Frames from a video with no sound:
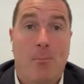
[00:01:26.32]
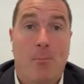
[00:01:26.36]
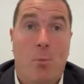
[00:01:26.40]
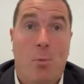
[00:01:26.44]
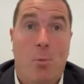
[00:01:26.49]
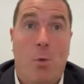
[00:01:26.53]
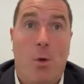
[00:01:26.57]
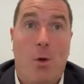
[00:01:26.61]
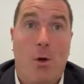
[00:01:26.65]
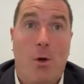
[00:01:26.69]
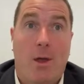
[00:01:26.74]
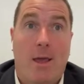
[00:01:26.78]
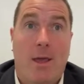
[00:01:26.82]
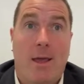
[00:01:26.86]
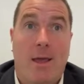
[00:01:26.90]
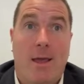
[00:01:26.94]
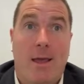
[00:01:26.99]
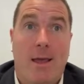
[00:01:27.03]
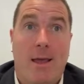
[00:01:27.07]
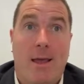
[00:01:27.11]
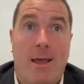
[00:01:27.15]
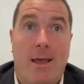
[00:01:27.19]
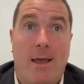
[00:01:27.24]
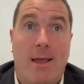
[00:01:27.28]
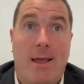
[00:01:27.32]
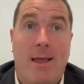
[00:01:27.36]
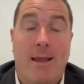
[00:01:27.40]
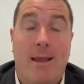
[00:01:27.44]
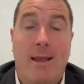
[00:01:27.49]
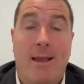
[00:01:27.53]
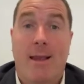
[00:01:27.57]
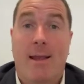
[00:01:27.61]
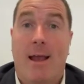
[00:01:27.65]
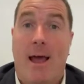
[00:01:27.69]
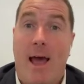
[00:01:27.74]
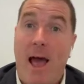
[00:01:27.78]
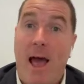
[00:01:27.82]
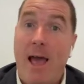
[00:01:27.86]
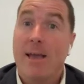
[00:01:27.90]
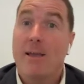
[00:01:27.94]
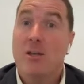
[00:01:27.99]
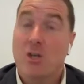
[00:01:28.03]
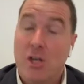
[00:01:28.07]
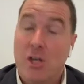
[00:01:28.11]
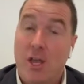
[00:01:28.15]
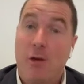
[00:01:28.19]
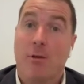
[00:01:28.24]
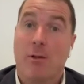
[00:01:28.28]
working in
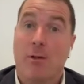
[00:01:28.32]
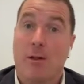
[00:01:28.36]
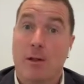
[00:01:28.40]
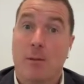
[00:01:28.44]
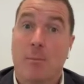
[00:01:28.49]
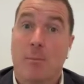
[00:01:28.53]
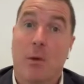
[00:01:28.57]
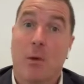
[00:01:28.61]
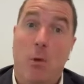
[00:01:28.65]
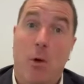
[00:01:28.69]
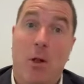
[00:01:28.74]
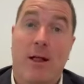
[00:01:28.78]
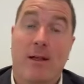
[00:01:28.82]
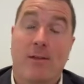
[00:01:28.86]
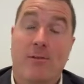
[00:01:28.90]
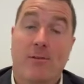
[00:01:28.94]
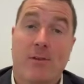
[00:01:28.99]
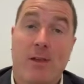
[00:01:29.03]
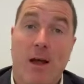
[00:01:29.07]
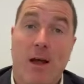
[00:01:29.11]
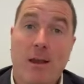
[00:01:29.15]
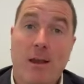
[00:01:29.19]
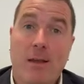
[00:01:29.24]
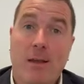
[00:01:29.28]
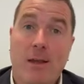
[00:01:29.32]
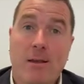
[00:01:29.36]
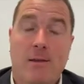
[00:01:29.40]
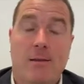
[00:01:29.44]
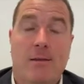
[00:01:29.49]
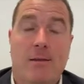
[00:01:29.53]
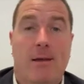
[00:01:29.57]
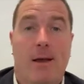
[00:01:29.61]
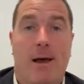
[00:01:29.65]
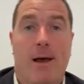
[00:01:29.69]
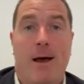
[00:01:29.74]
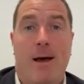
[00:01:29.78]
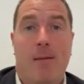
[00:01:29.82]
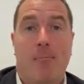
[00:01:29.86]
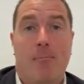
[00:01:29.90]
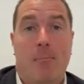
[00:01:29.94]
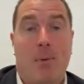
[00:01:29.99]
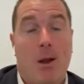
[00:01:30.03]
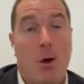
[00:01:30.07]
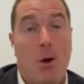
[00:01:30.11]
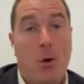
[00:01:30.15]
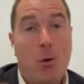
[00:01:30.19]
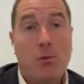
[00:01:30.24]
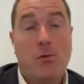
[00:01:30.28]
aged care a little bit while I studied,
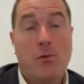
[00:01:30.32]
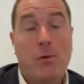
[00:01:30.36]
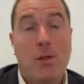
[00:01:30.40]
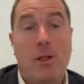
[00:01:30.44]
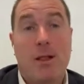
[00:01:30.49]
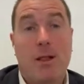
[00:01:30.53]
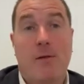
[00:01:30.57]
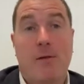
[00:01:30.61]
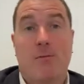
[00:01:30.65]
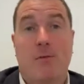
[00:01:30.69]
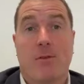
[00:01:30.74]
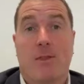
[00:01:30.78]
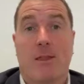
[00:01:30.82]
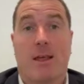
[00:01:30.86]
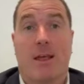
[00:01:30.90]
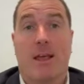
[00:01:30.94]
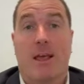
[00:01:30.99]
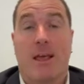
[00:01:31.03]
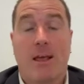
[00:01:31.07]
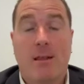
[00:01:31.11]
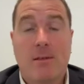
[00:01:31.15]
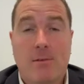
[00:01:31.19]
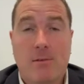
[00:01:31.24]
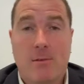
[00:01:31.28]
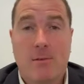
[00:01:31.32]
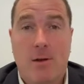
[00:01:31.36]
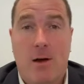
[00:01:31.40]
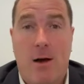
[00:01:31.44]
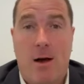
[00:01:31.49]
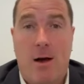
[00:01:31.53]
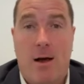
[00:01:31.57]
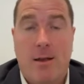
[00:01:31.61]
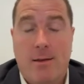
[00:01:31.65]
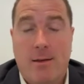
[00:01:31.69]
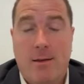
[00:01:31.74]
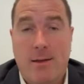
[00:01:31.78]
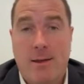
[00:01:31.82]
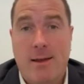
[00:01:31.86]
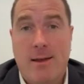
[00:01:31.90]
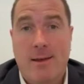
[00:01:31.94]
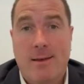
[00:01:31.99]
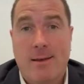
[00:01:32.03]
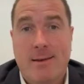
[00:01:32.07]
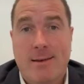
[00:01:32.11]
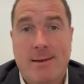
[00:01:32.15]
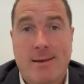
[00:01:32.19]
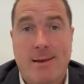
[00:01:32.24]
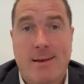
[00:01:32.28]
but I also loved the kids side.
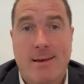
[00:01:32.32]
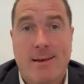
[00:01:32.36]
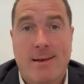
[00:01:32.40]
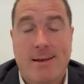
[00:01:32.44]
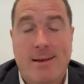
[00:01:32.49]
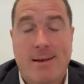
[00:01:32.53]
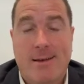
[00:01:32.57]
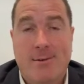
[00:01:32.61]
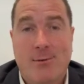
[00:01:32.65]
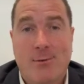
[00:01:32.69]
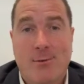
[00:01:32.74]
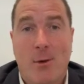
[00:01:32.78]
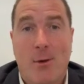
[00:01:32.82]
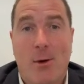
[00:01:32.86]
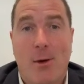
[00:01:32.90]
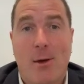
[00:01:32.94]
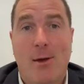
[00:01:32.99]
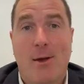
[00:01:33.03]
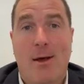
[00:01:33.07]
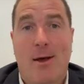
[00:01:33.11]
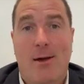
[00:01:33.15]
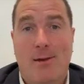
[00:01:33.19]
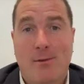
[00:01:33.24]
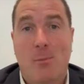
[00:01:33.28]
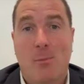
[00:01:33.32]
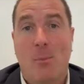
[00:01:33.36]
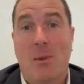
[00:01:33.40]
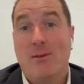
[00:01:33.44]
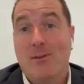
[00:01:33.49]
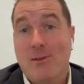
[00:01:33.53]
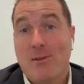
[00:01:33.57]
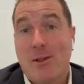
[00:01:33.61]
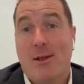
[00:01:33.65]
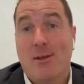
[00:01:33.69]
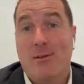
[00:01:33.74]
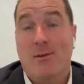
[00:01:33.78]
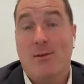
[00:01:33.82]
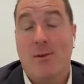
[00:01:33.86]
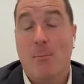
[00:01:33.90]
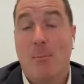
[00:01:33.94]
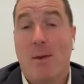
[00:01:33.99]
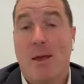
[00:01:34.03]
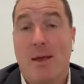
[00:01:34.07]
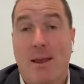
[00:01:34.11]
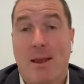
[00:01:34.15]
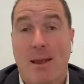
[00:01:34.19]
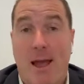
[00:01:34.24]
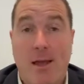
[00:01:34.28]
And so I specialized in
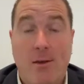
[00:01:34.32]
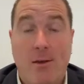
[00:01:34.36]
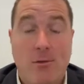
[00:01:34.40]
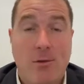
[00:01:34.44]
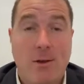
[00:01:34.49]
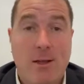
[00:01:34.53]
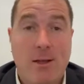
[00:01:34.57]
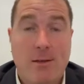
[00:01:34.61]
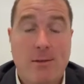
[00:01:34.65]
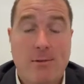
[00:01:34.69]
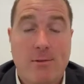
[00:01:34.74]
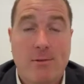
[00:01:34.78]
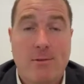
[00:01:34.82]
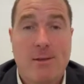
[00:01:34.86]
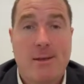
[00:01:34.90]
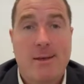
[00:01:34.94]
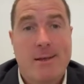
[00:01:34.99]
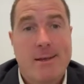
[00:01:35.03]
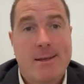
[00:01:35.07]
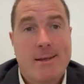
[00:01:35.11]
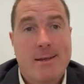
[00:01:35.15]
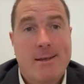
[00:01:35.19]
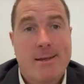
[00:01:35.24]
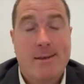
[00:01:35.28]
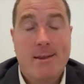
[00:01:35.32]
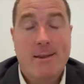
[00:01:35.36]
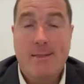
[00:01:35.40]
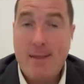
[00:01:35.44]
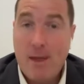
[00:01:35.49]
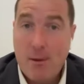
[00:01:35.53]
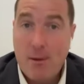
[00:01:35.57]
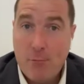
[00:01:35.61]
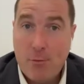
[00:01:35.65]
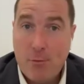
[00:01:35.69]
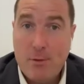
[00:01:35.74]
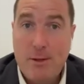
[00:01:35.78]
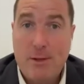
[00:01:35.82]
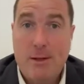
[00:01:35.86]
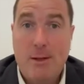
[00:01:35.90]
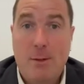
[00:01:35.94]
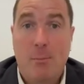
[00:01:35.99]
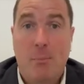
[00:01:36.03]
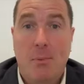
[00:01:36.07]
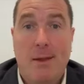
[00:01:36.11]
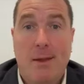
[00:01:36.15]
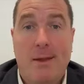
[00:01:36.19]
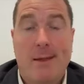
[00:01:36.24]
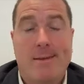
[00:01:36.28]
pediatrics, did that for a little
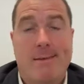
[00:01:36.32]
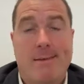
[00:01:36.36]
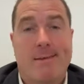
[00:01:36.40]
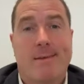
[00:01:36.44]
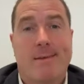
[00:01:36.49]
bit.